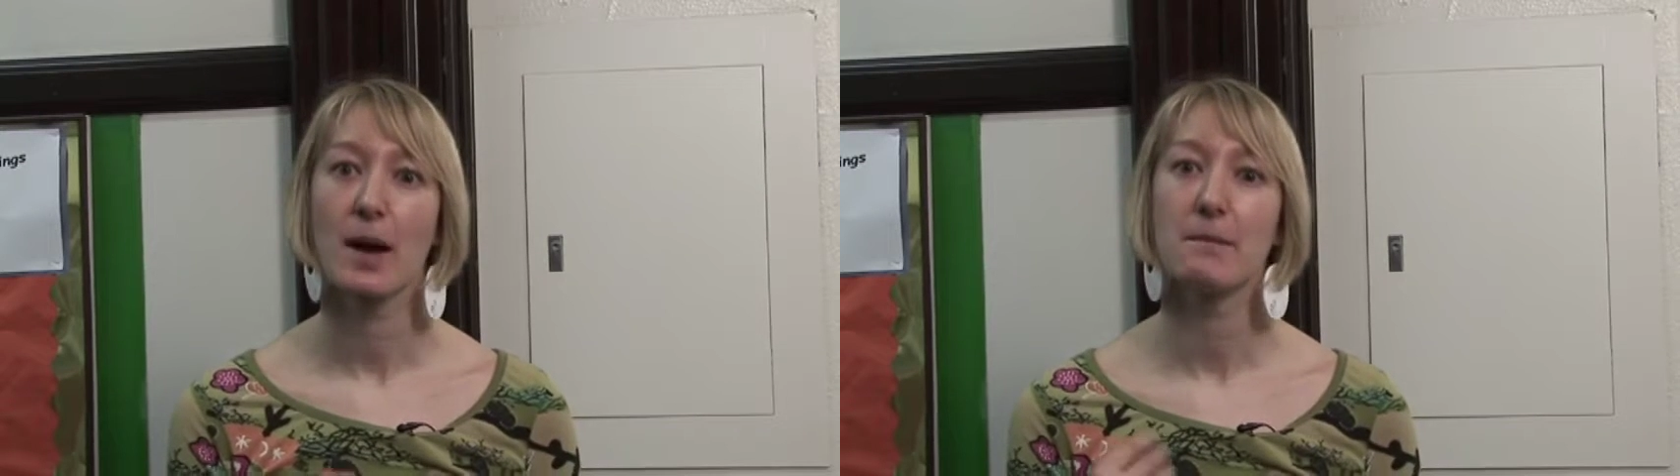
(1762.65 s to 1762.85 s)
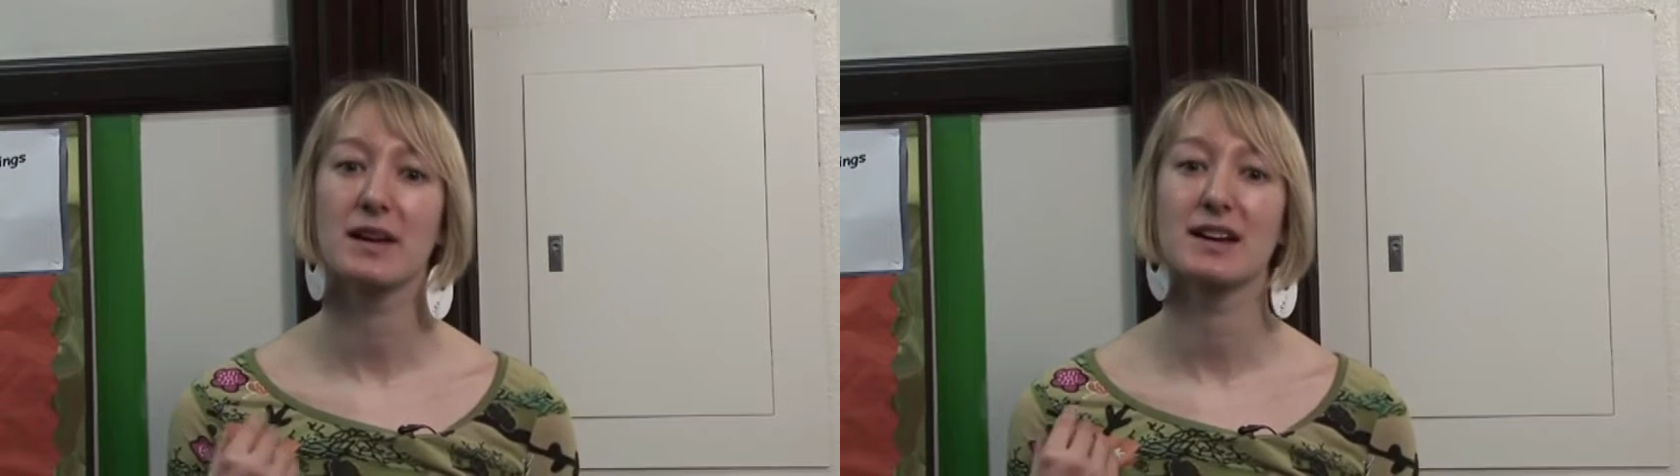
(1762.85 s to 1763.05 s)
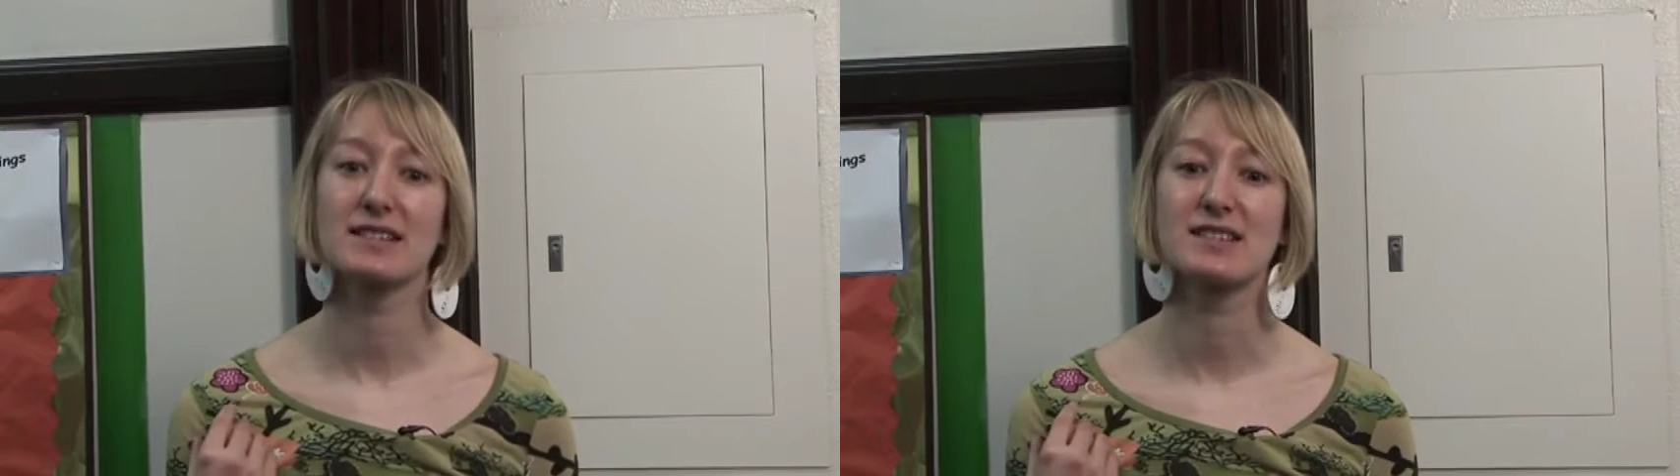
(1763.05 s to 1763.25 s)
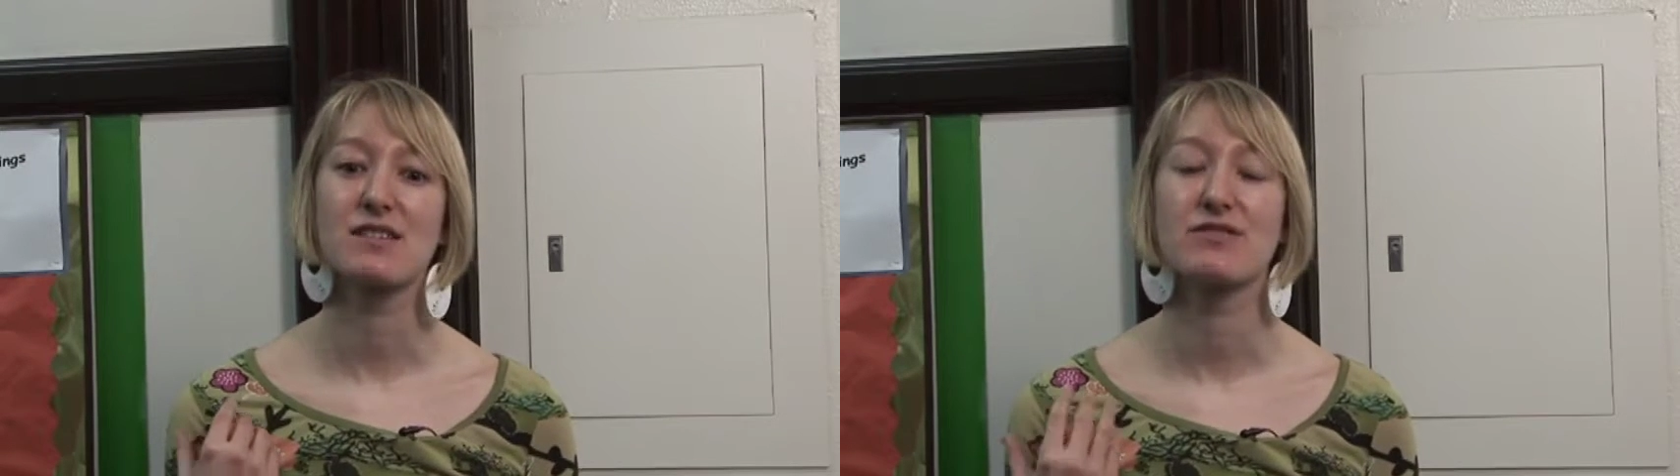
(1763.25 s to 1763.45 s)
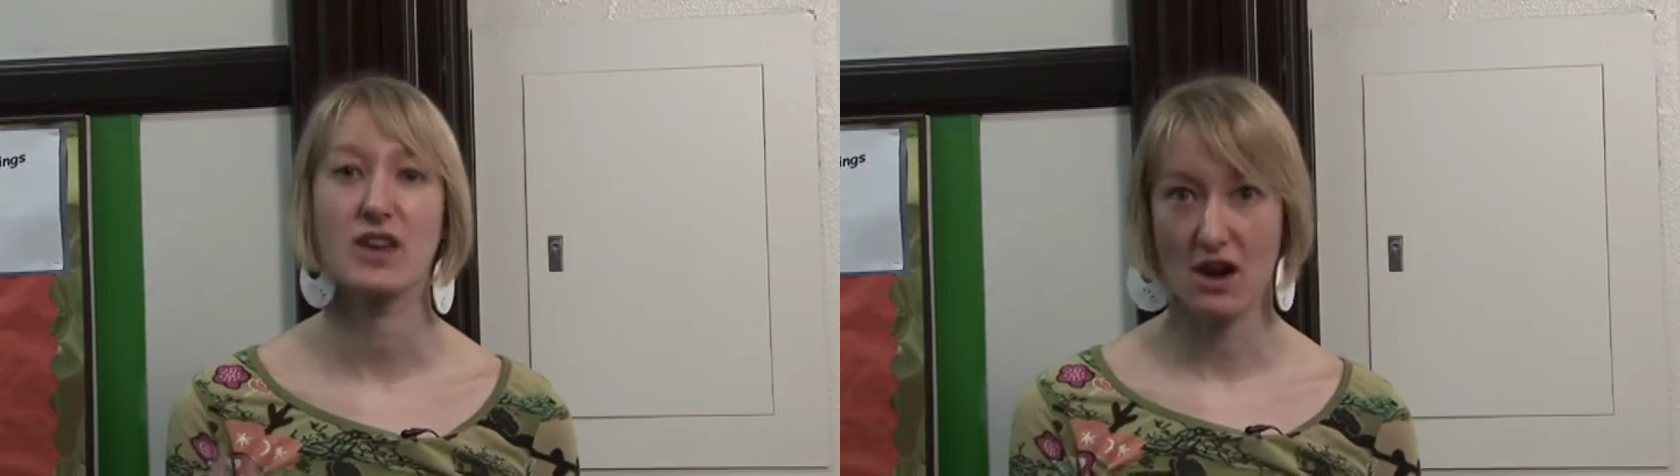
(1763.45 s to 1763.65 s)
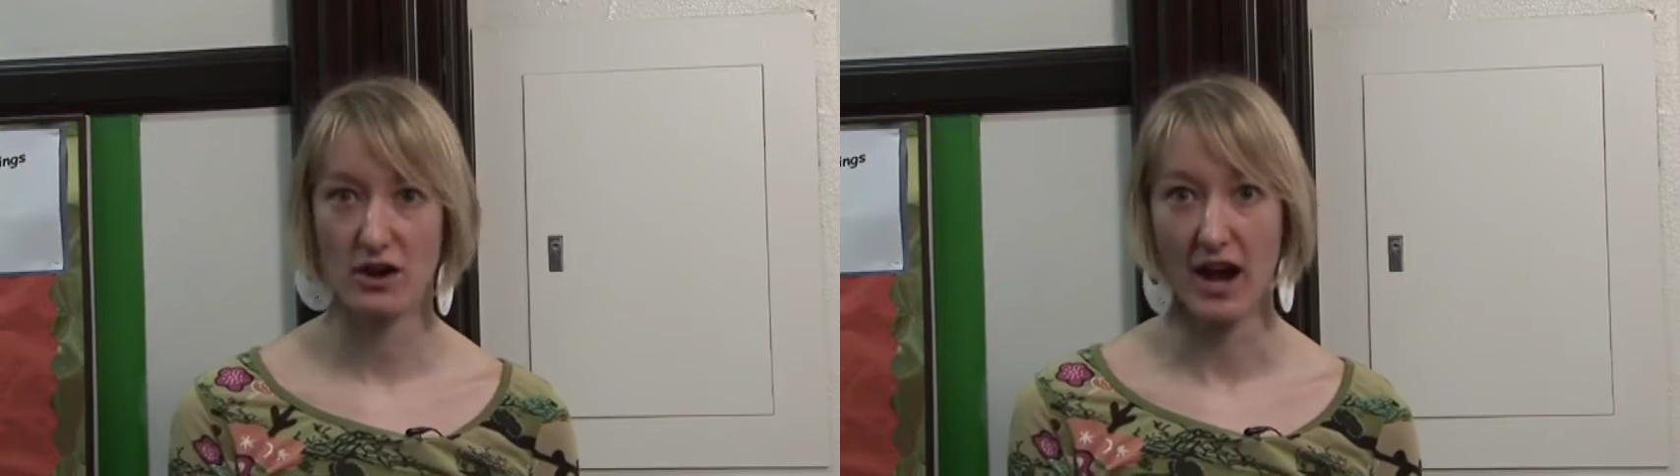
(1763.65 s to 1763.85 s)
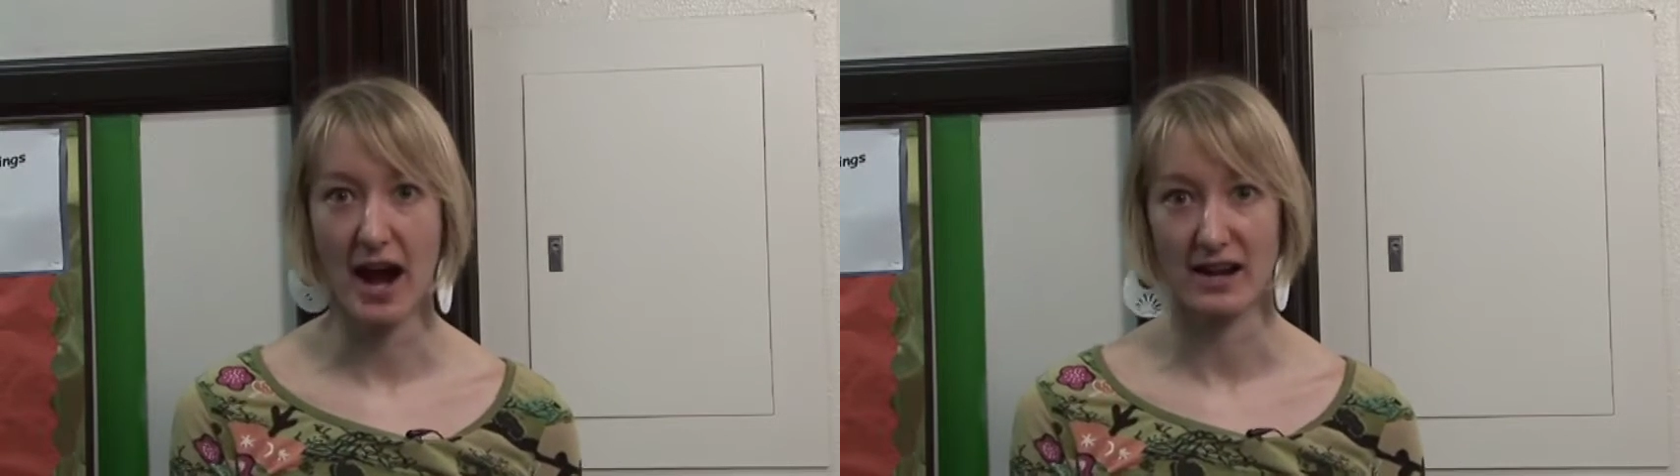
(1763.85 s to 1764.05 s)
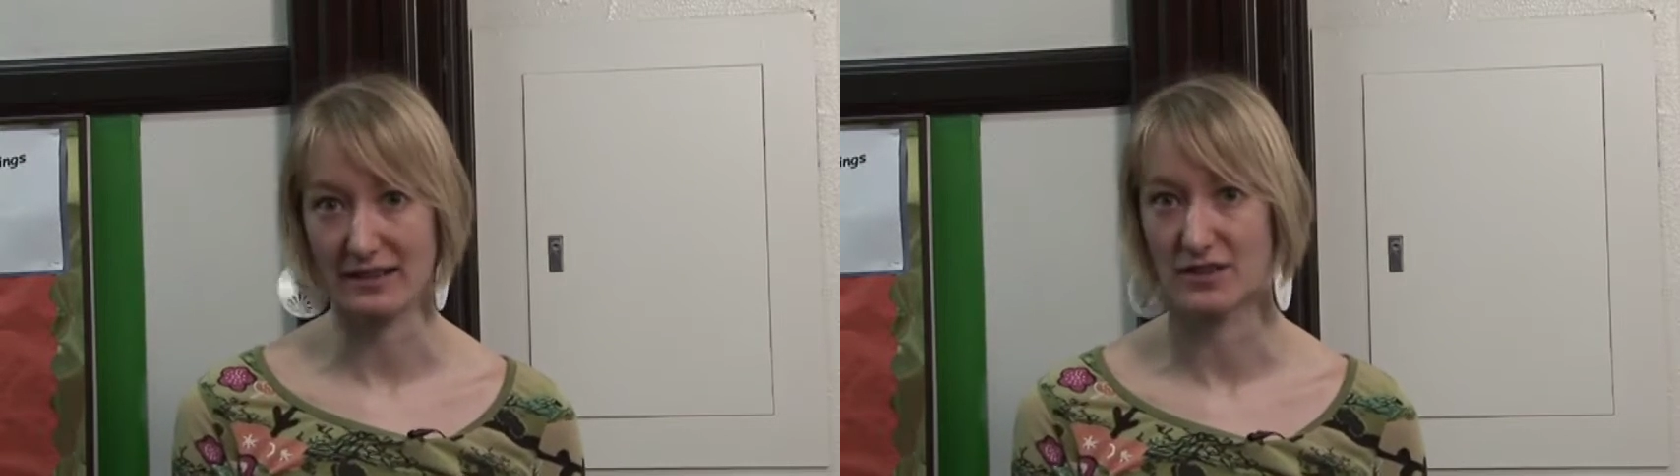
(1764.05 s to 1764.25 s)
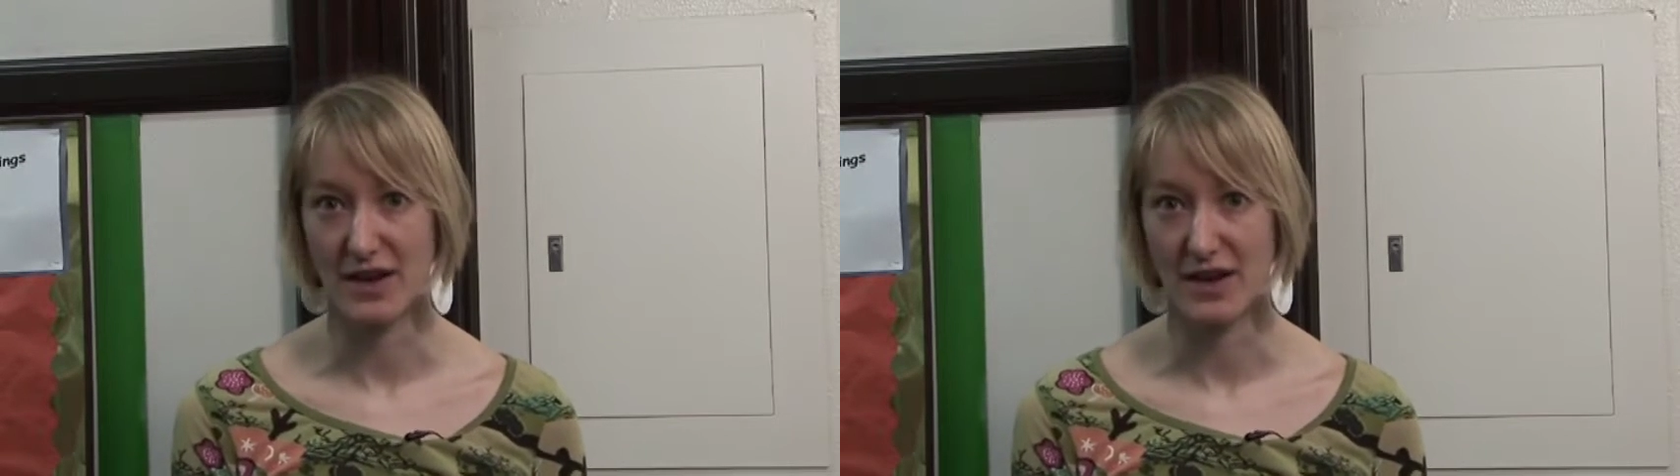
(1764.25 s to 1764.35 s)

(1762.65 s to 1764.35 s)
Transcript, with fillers: because they're guiding the